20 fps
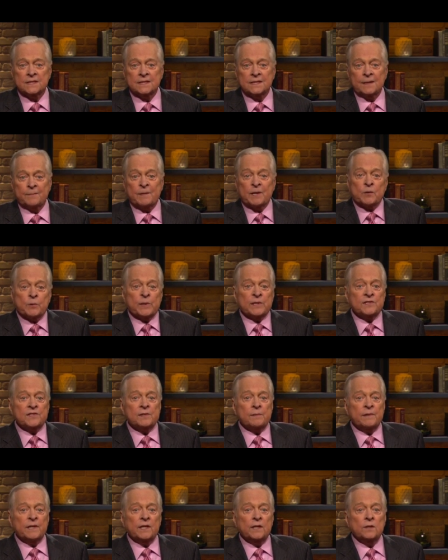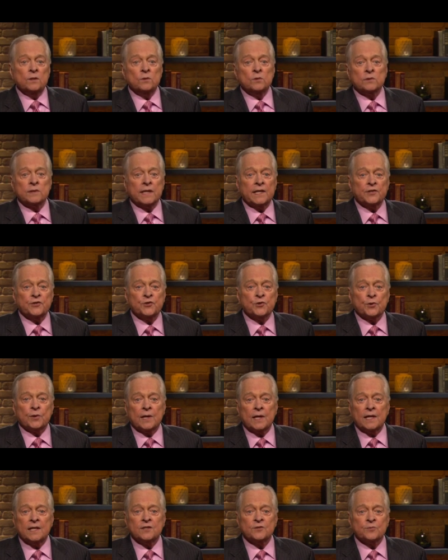By the way, somebody who will catch your
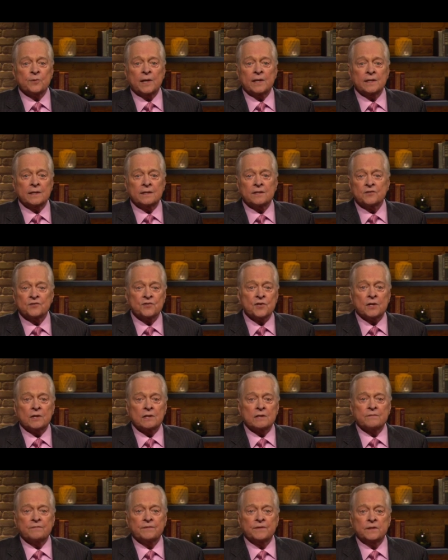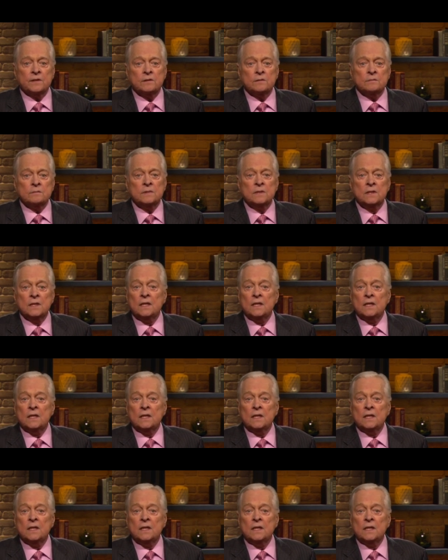eyes right at the start of the film,